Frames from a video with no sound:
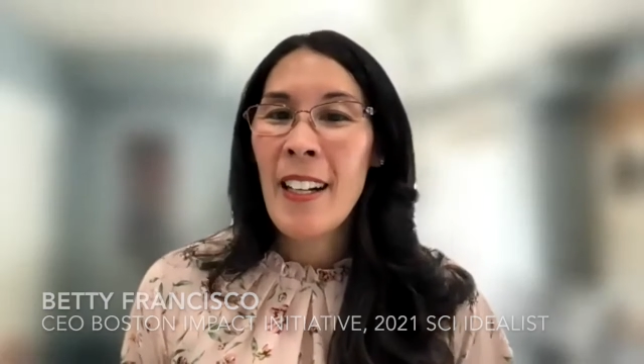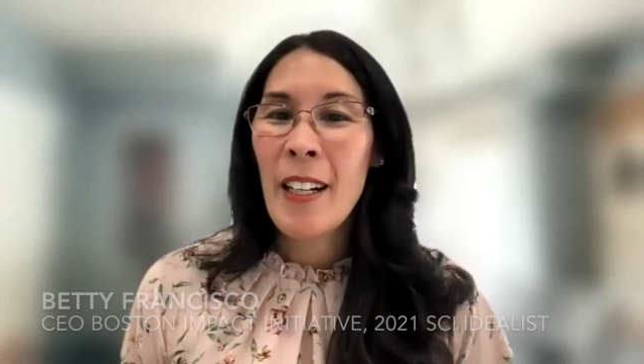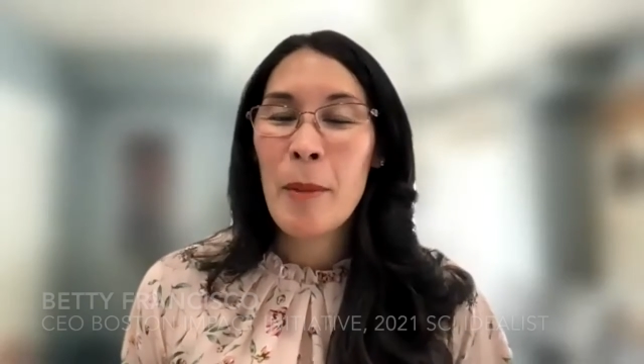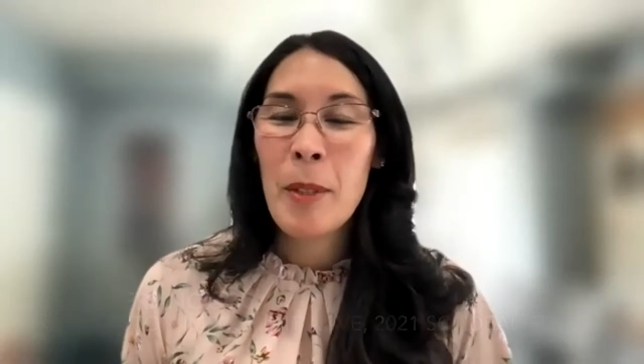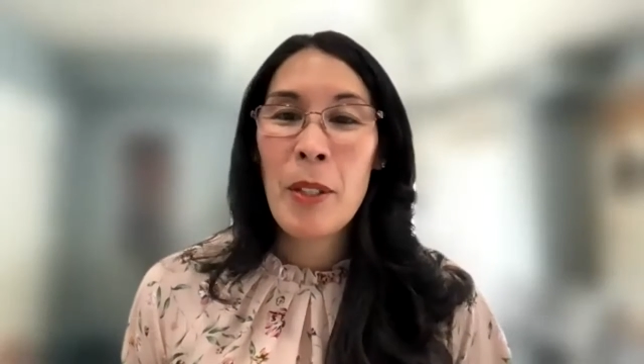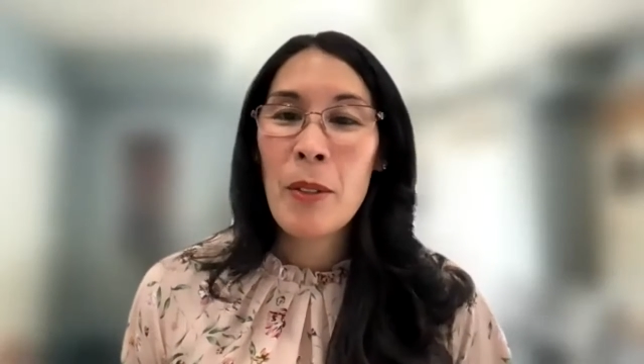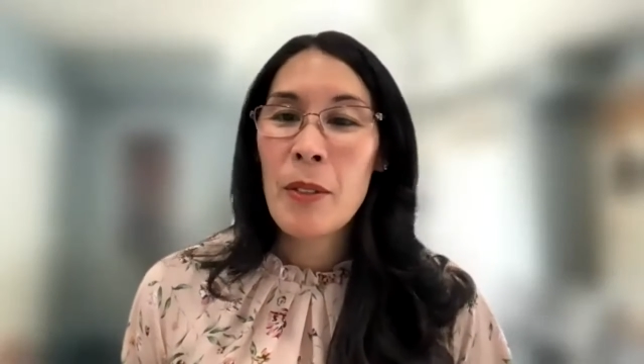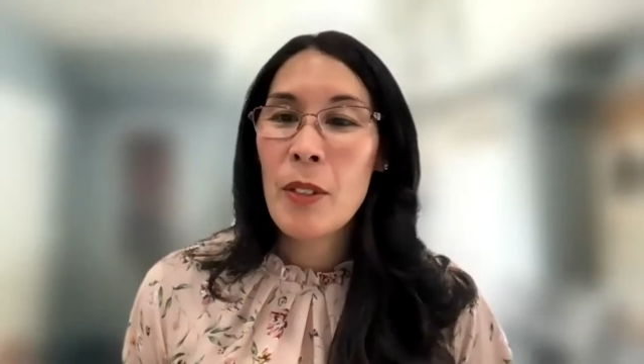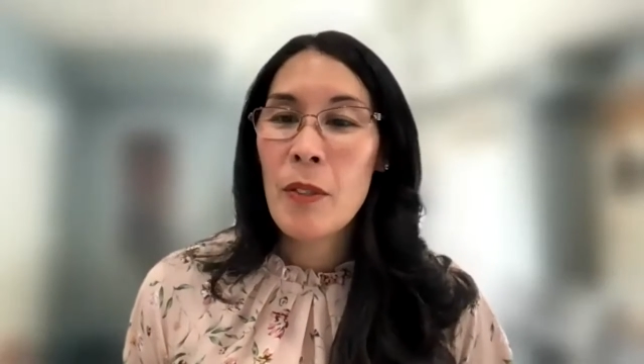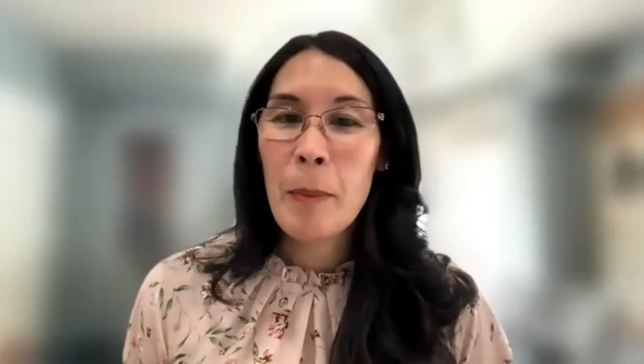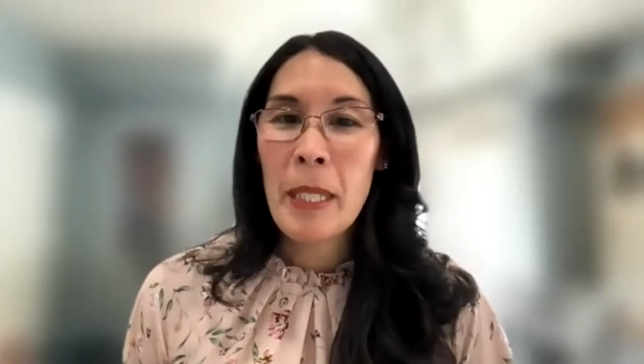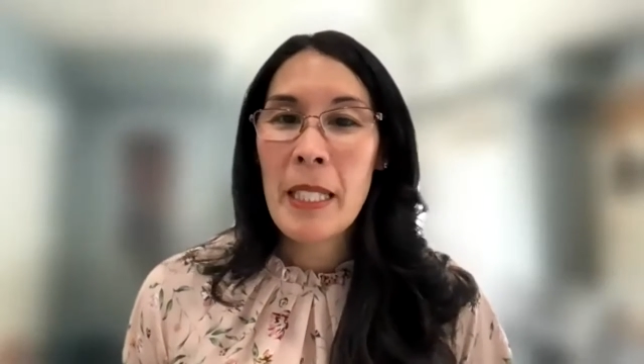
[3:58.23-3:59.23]

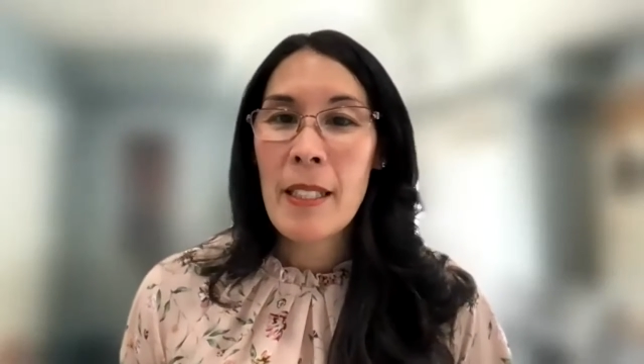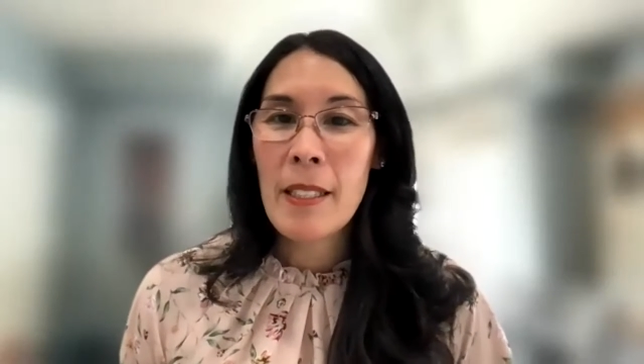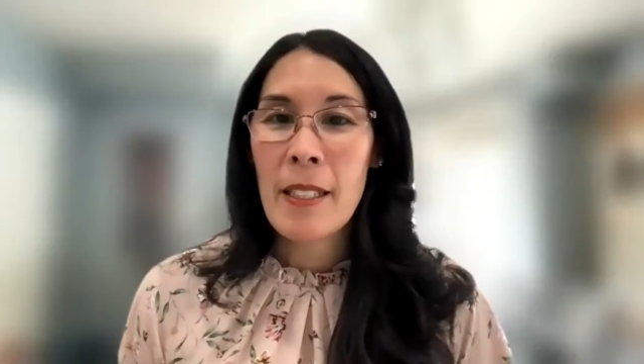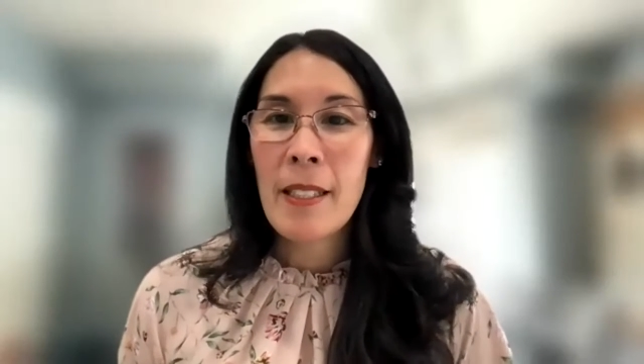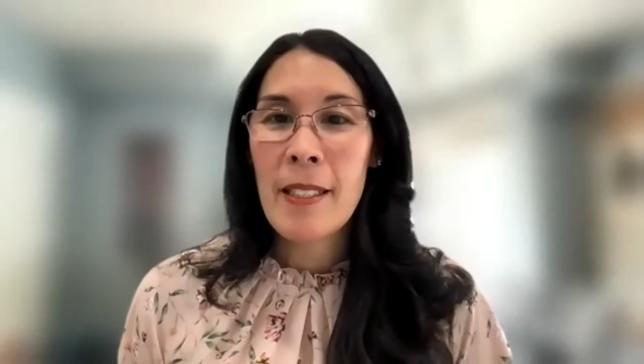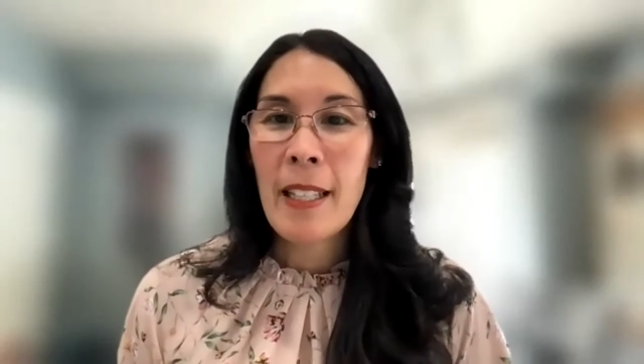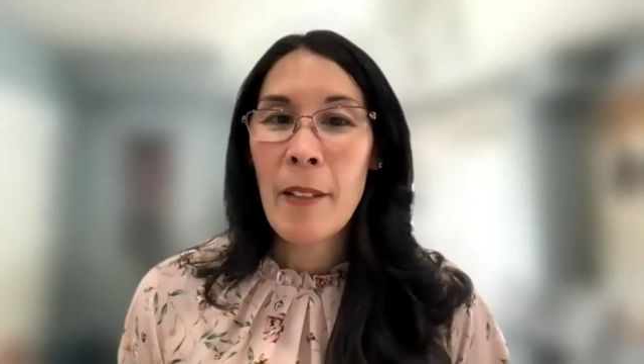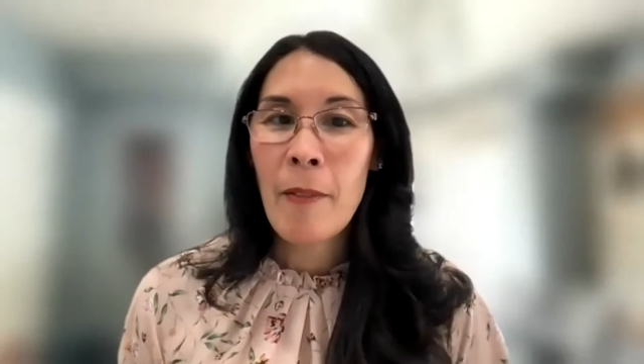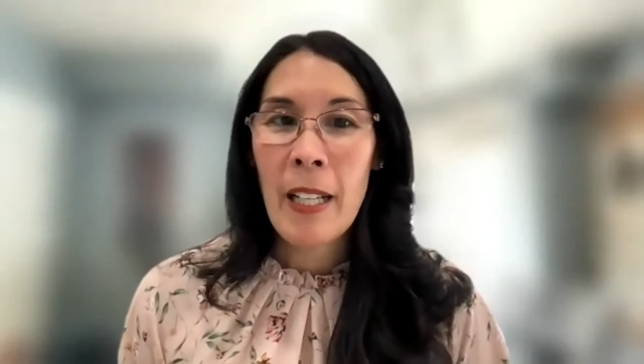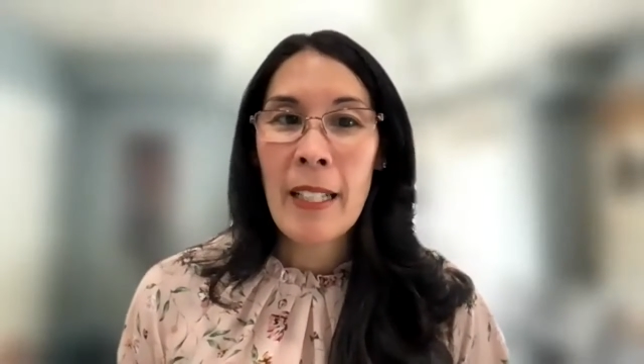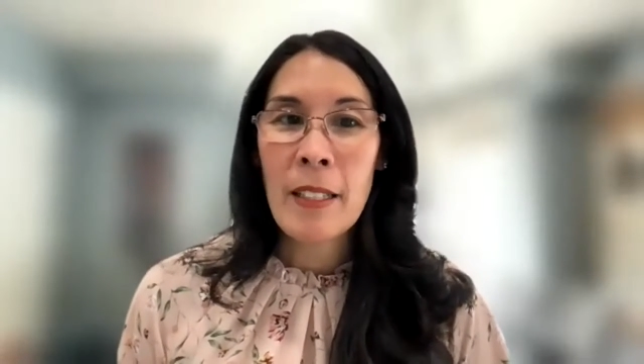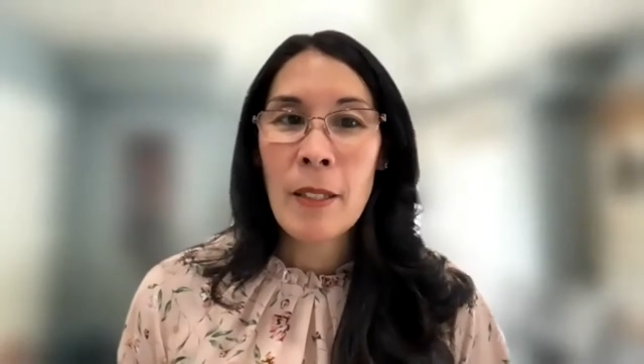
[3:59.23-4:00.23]
You've been such a
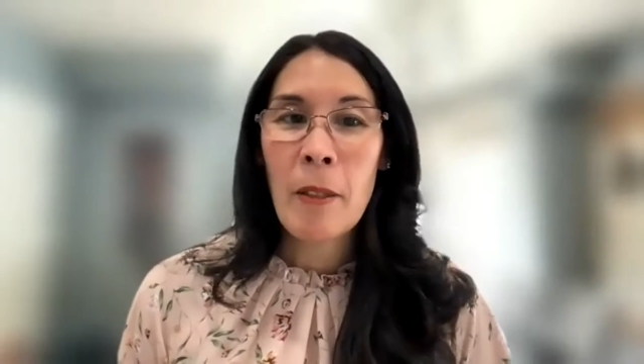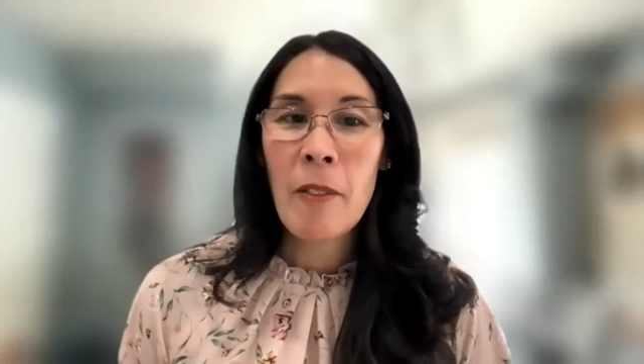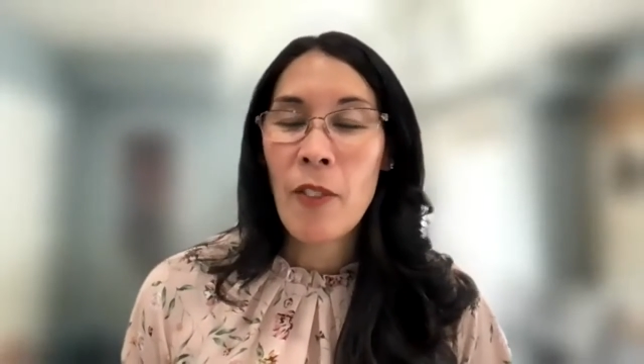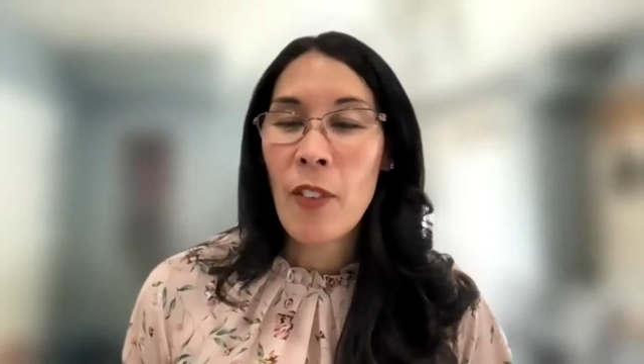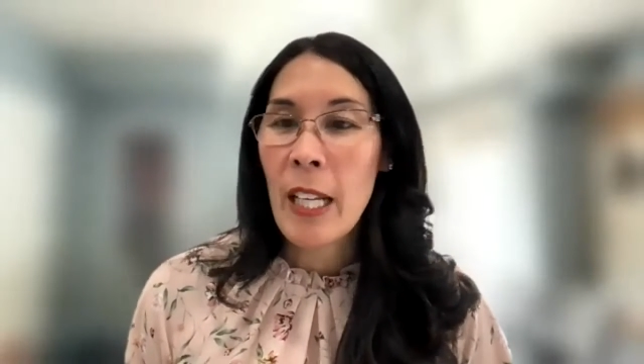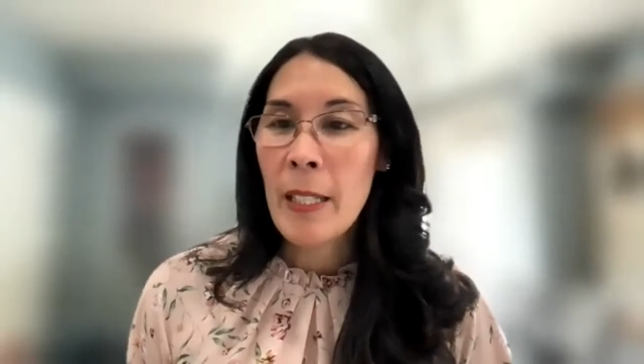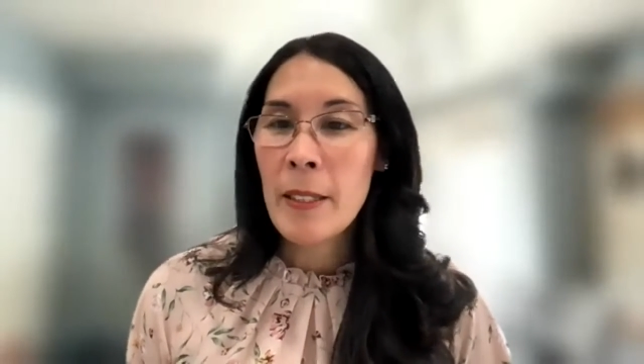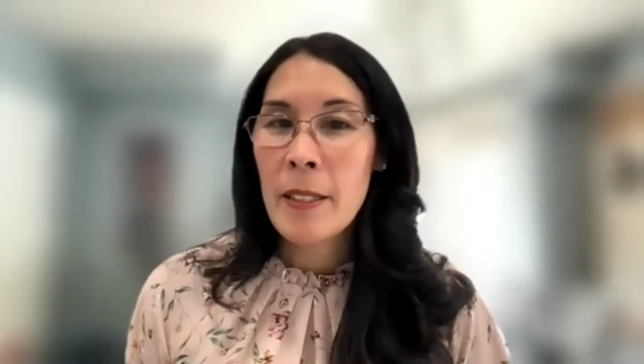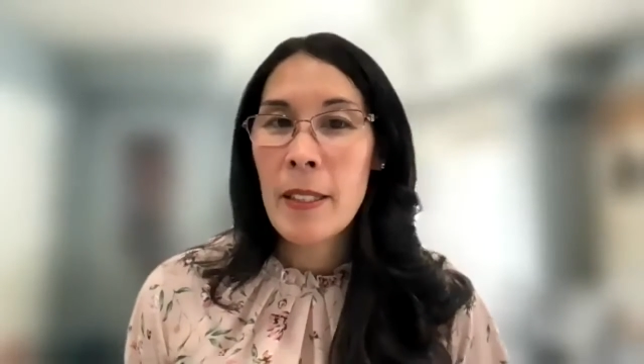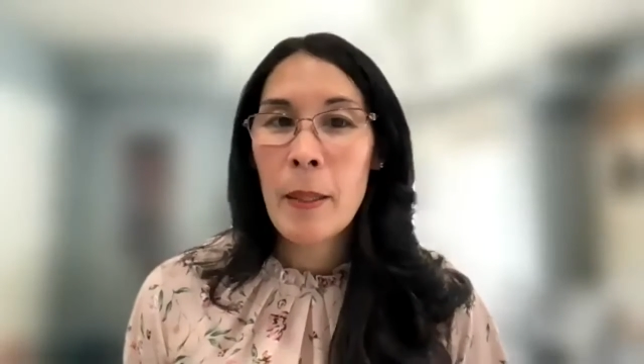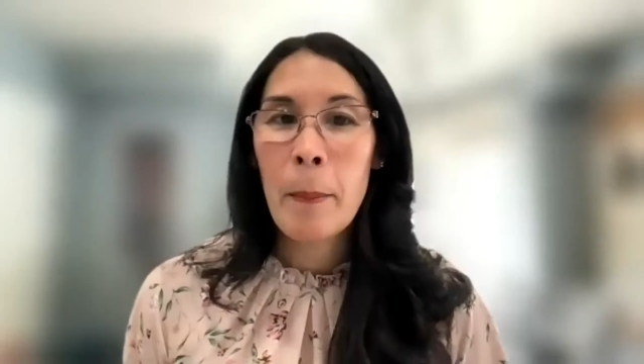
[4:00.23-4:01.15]
steadfast friend,